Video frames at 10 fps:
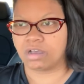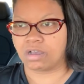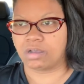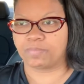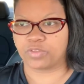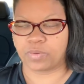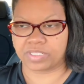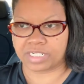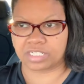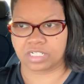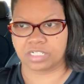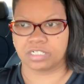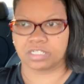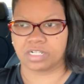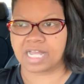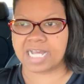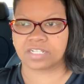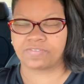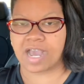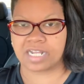um, the one that's
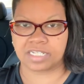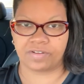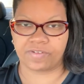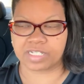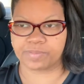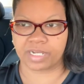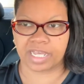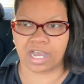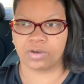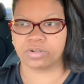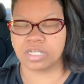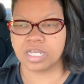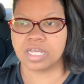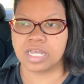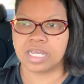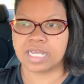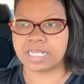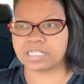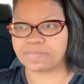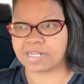classified as an investment
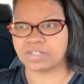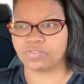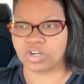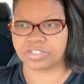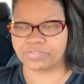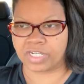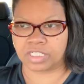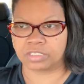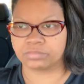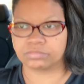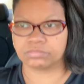account, is my divorce fund.